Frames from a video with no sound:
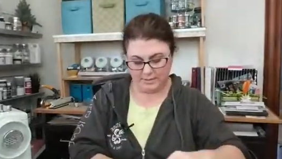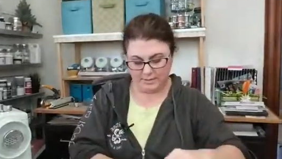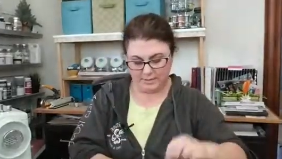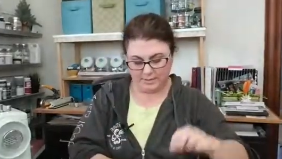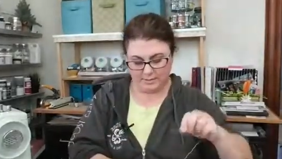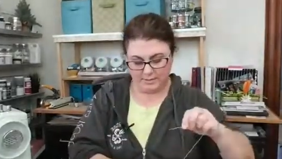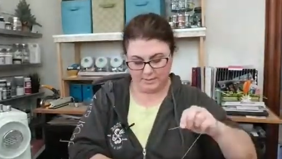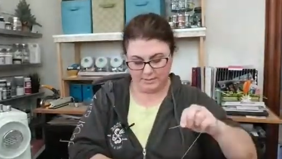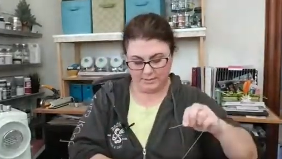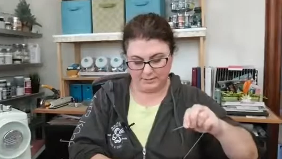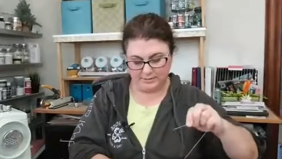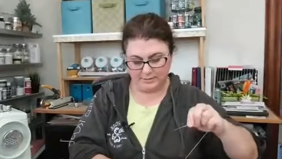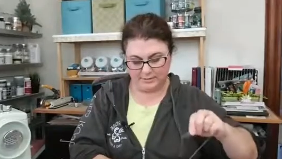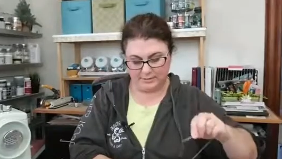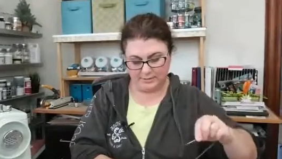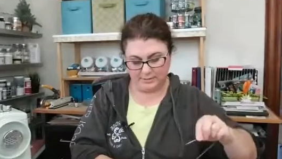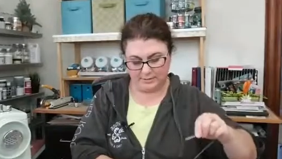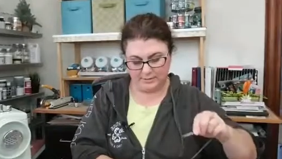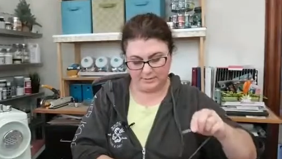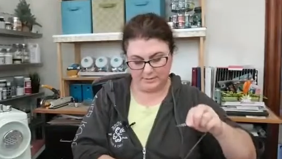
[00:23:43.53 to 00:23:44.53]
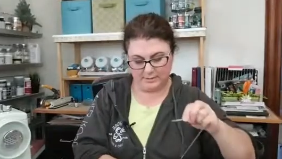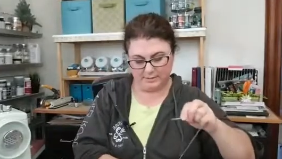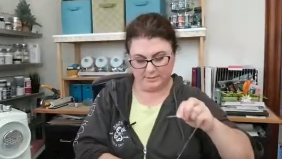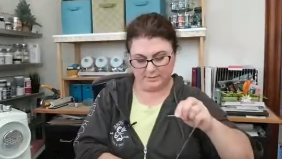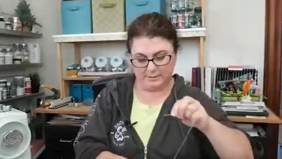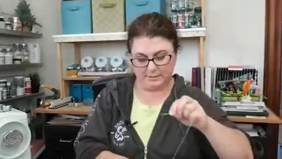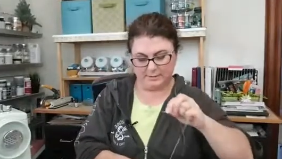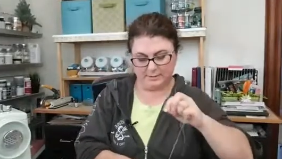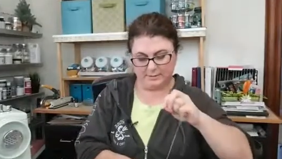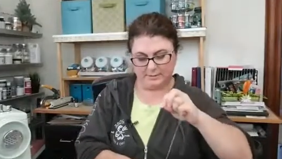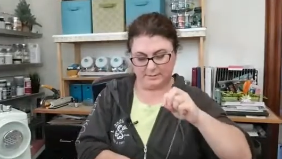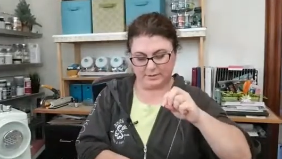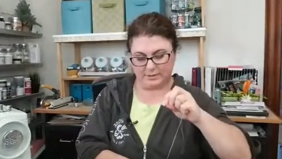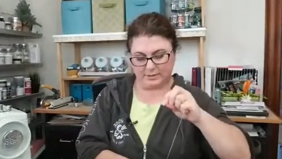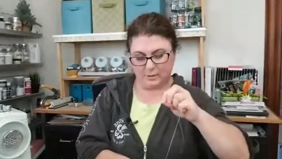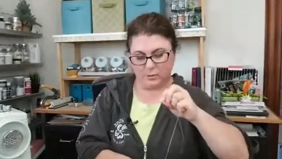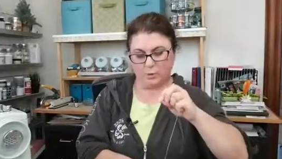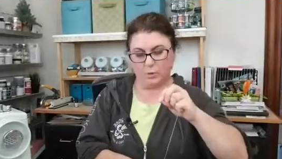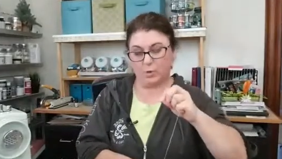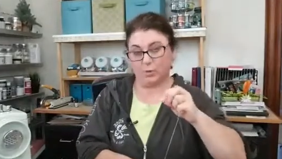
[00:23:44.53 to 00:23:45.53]
Okay. I'm going
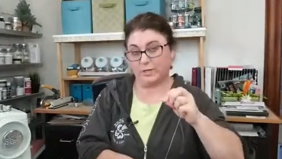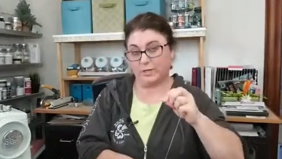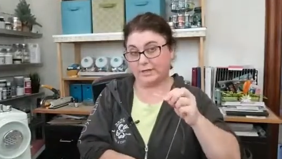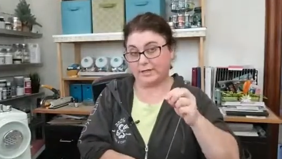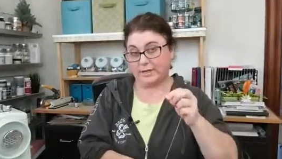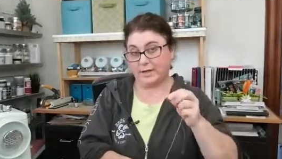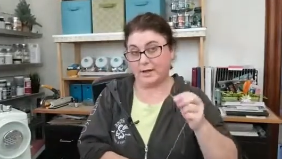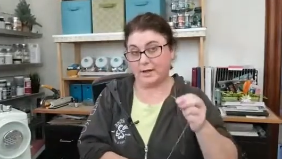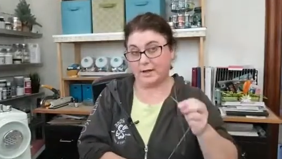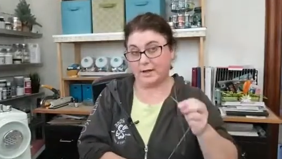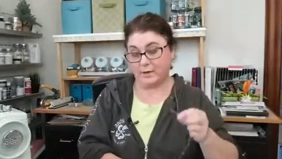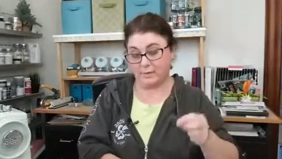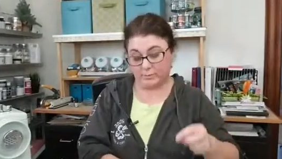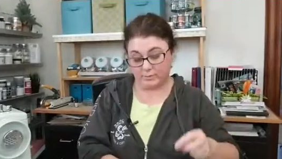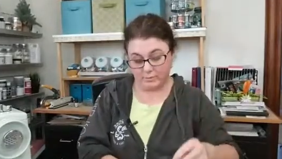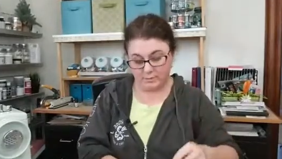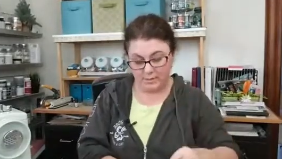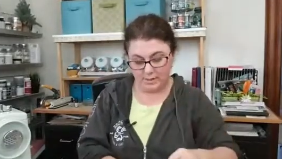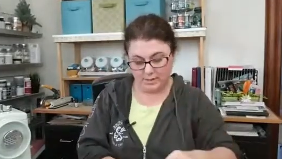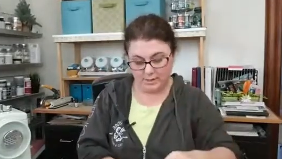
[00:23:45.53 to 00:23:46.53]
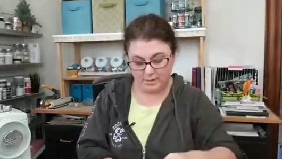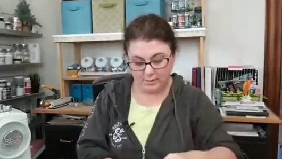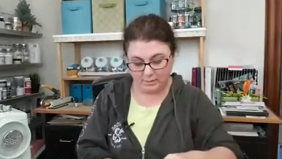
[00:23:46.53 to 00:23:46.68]
to hold it down